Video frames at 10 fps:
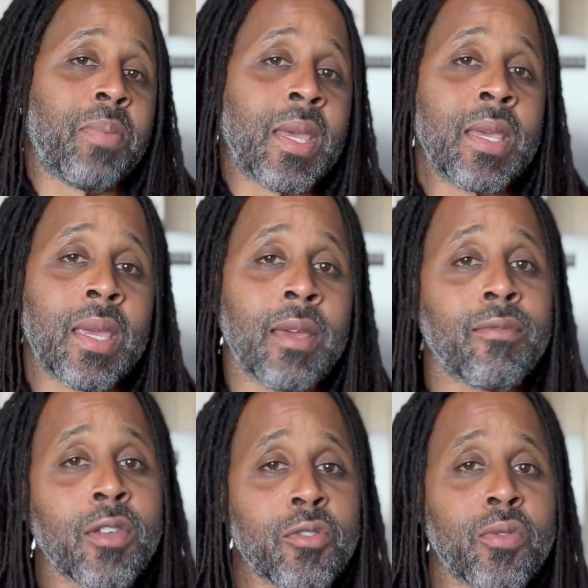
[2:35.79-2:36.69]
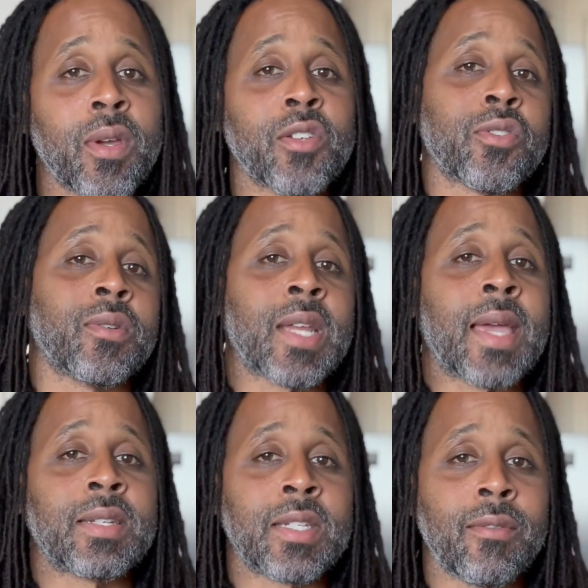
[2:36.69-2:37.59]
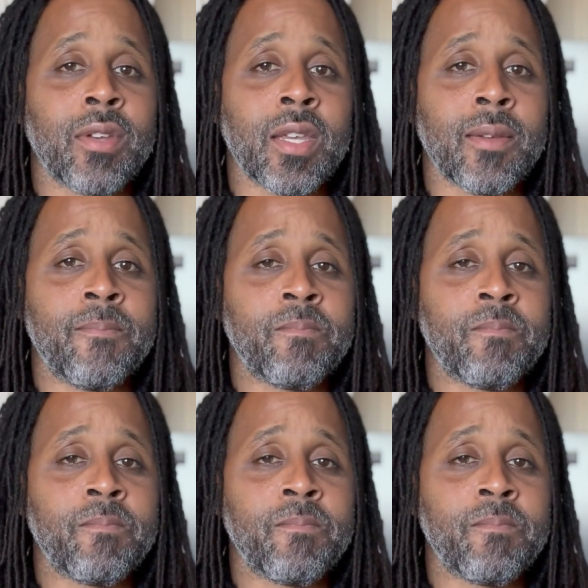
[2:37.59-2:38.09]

peak if they're doing a certain activity.